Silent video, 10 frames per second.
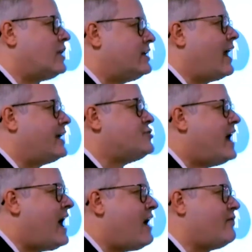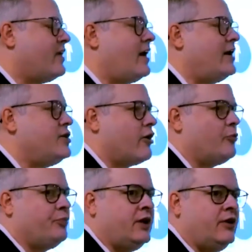I'd like to have your
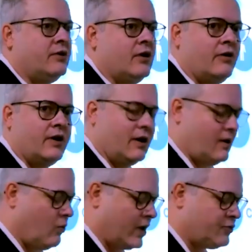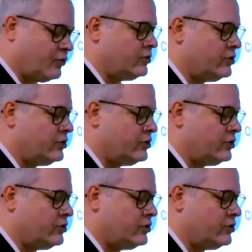opinion on what